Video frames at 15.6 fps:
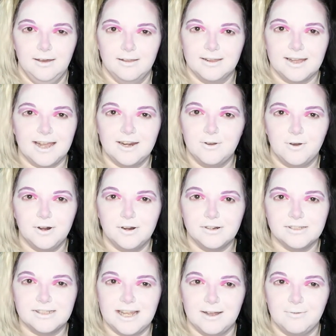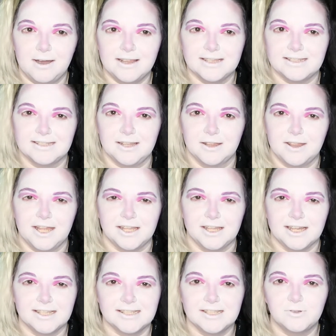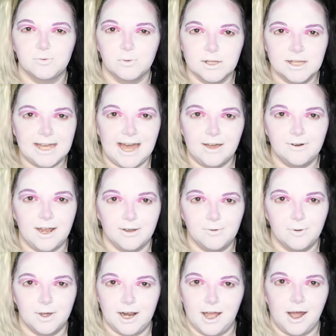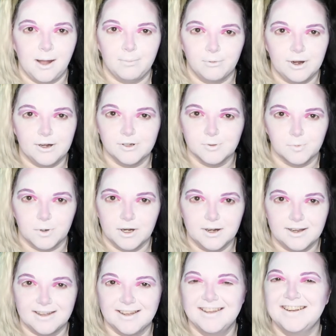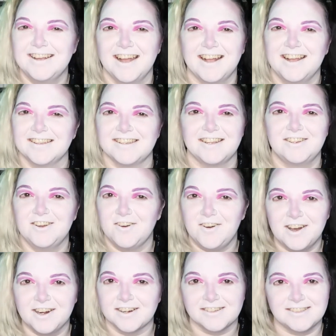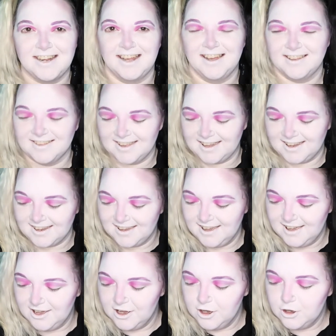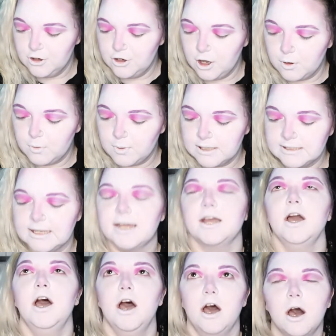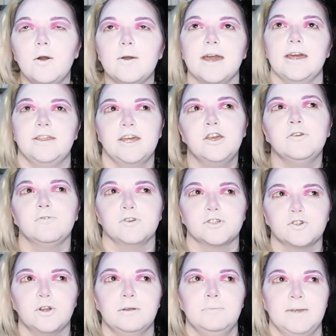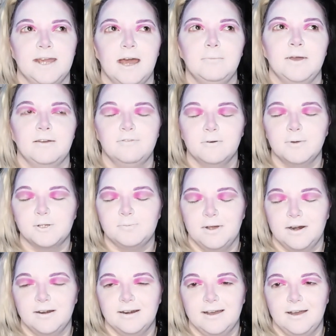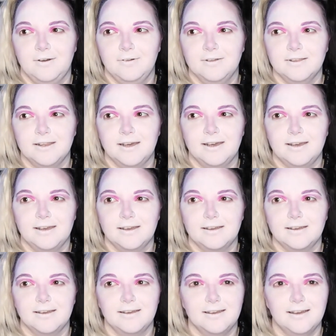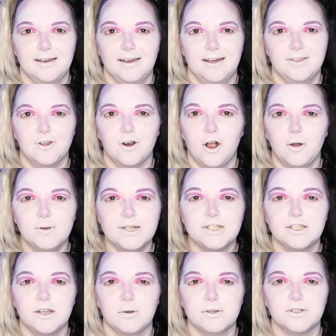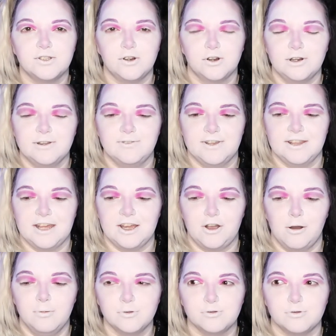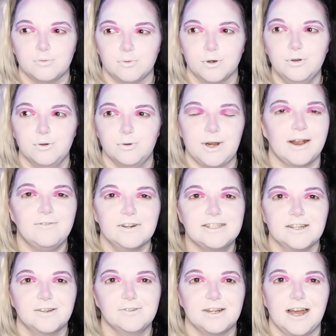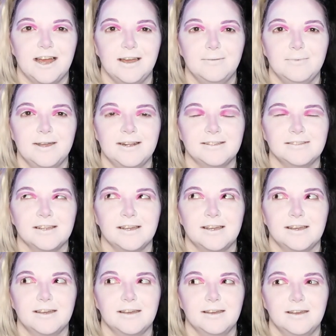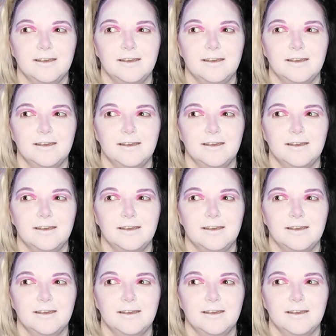Like, I don't understand why this is a thing. Like, is this really how 911 operators work? Because I don't understand. Like, no one's like, okay, thank you for screaming at me, I feel much better now. Like, they're always so assertive and like almost rude every single time, and it's like,